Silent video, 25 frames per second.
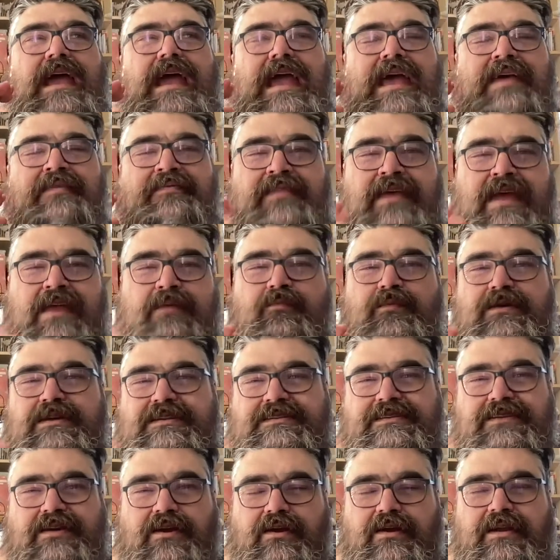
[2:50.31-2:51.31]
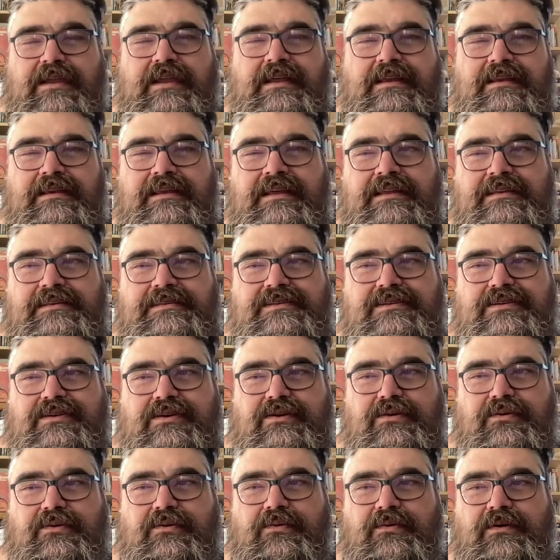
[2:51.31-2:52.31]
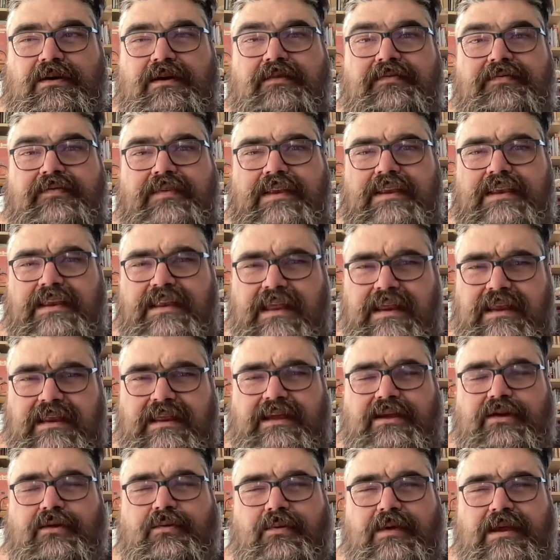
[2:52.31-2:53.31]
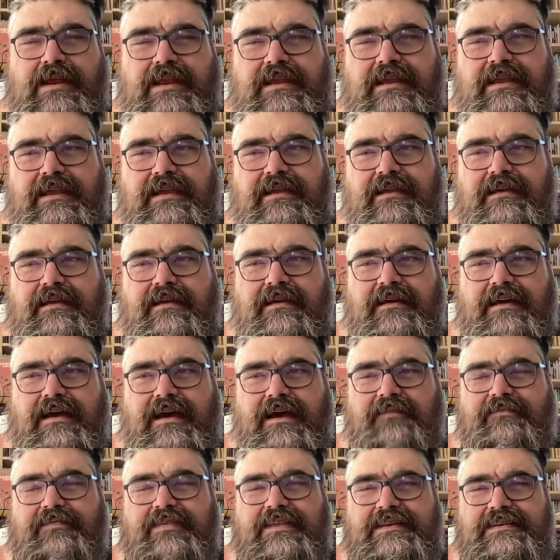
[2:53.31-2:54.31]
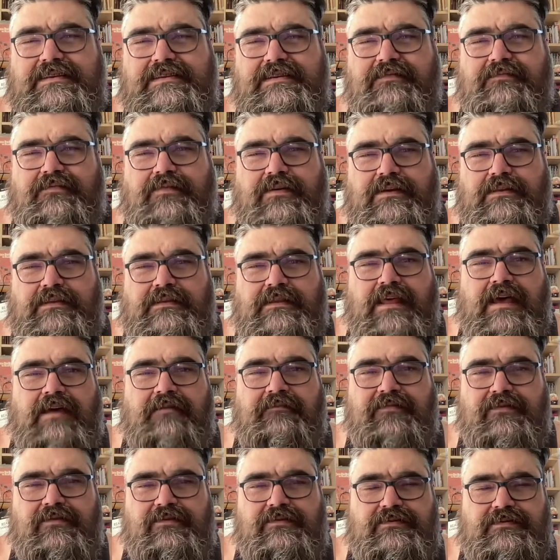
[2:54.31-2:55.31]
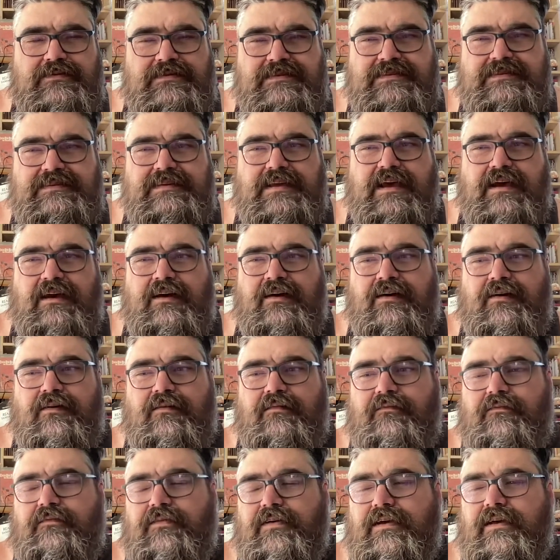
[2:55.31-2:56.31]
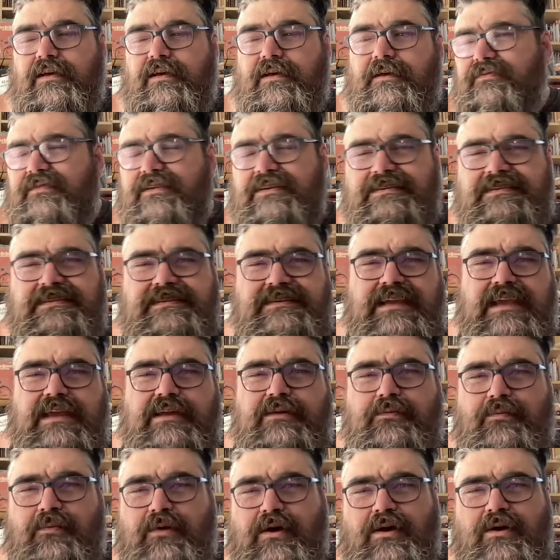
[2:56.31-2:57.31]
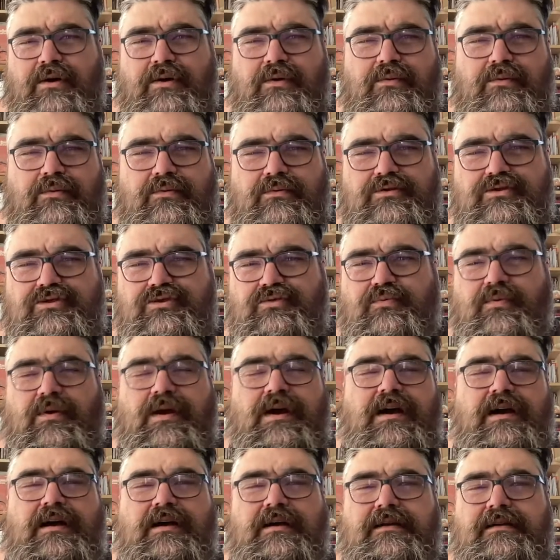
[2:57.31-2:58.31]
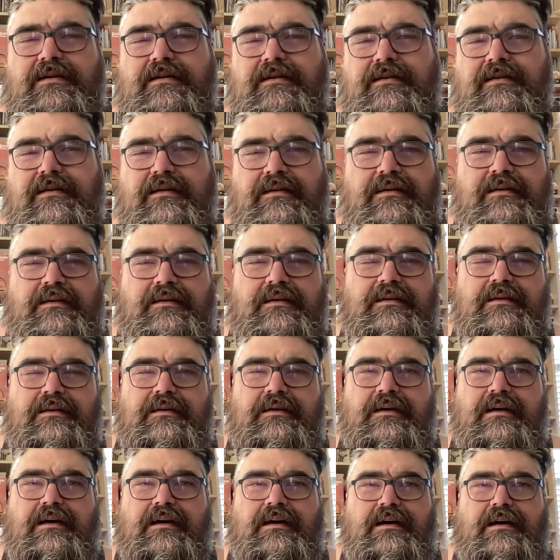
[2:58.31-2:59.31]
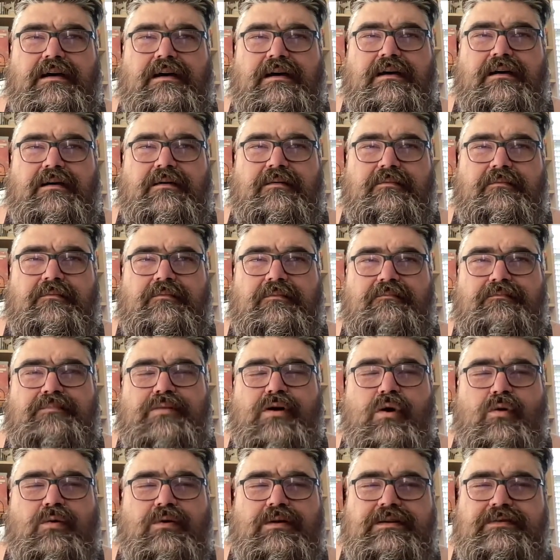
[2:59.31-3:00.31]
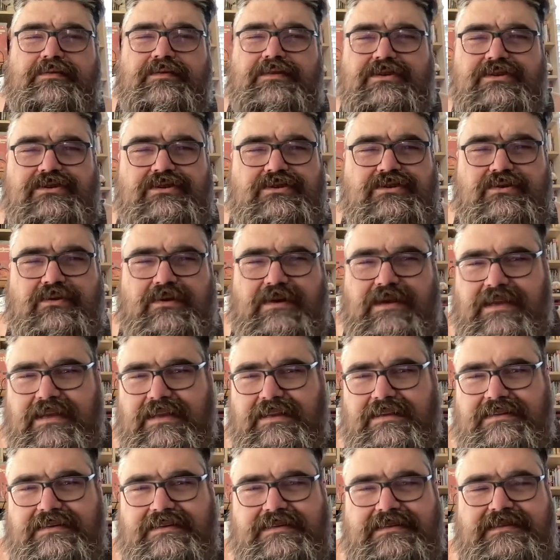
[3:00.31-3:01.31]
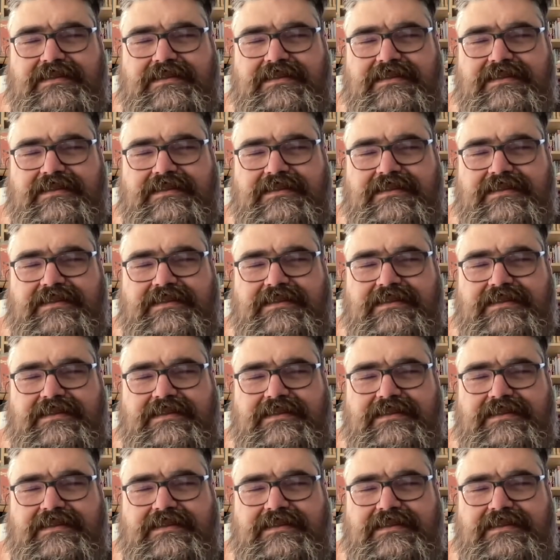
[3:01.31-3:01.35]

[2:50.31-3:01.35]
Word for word: And then we start getting into the nitty-gritty of the different levels of the Skid Row drunk, poet of the streets,